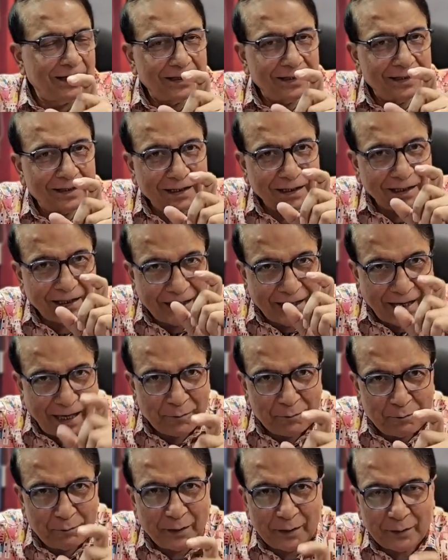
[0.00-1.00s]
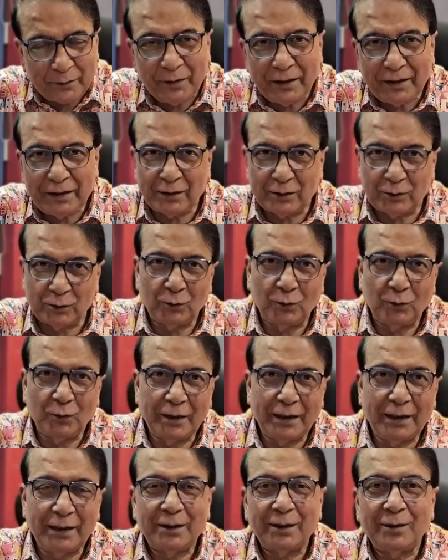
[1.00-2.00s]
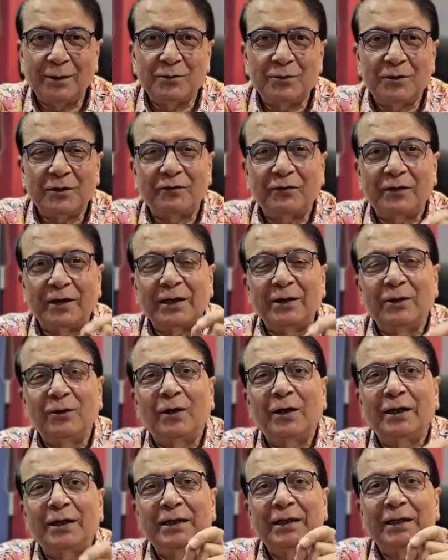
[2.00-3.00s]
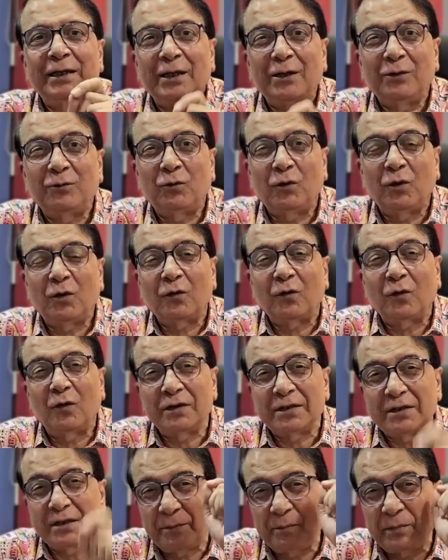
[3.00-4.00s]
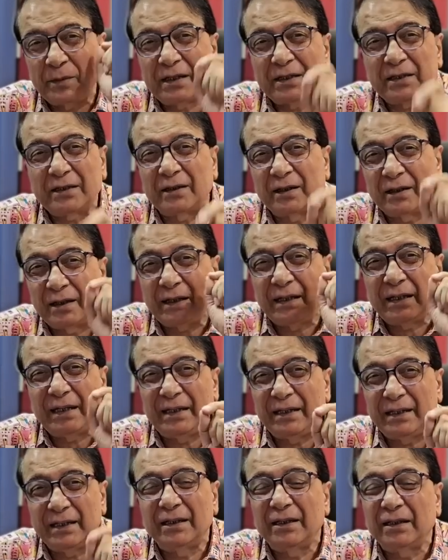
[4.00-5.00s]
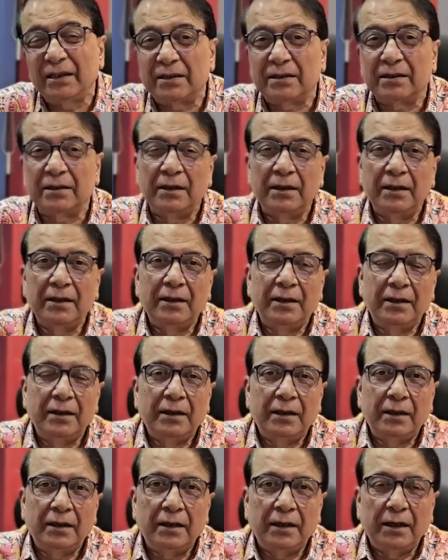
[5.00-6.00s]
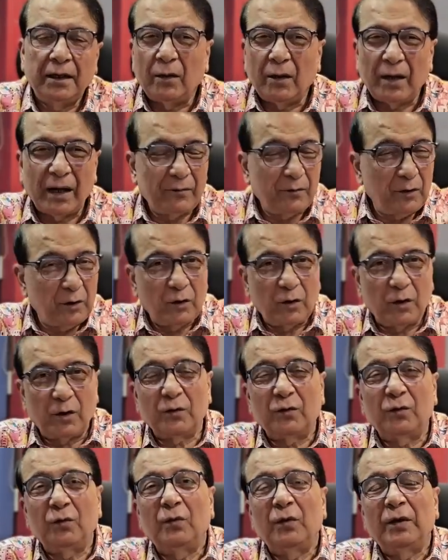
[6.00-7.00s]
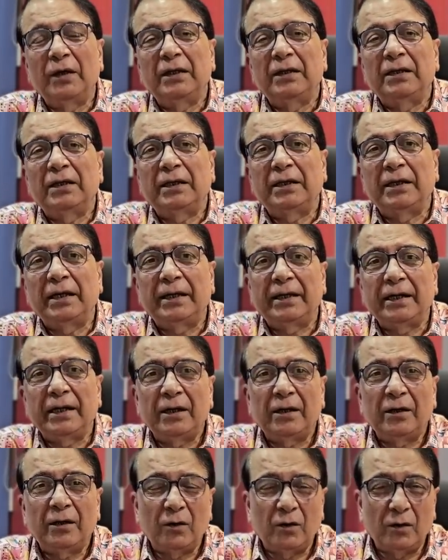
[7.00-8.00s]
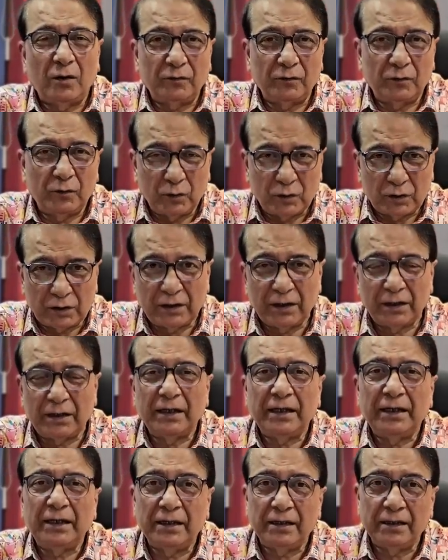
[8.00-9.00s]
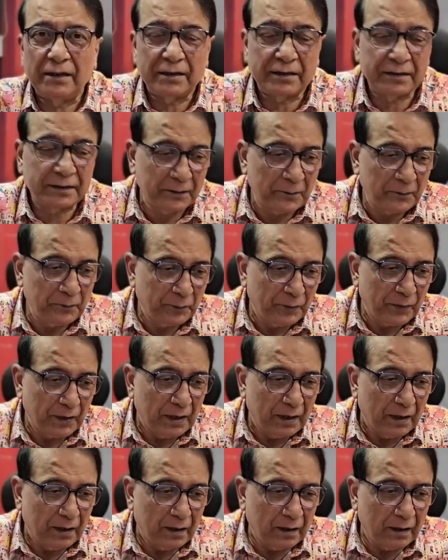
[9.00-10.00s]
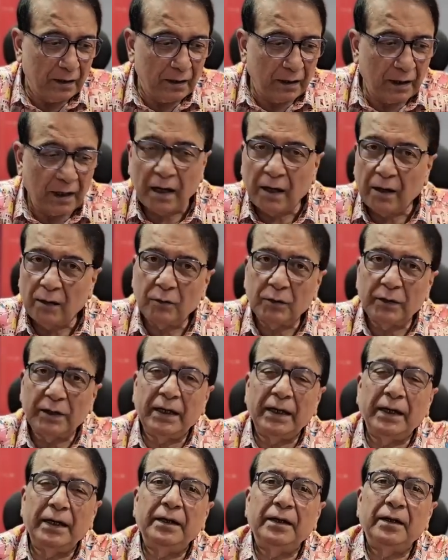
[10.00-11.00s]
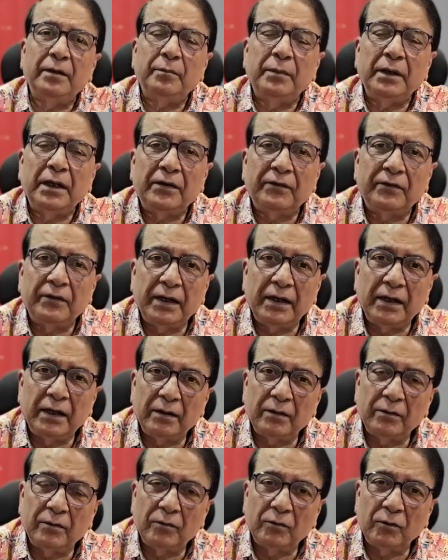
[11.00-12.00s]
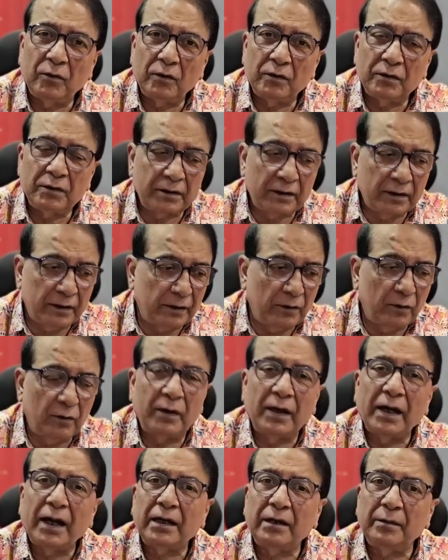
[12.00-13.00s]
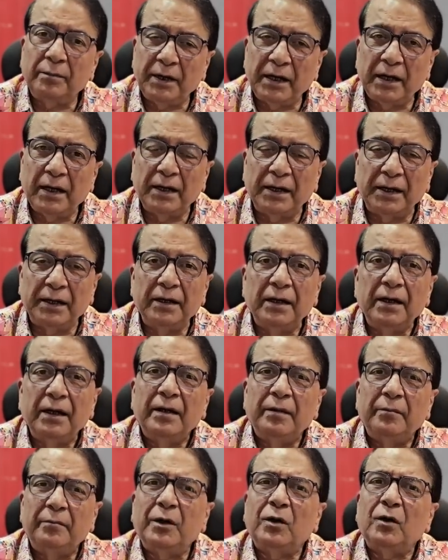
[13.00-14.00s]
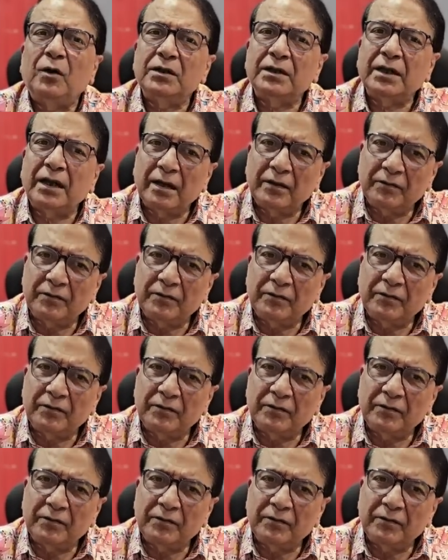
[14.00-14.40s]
The gap between the two in terms of technology and war concept is 30 years. Now, I will not go in the detail of those 30 years uh, how the Indian military was, you know, lagged behind because I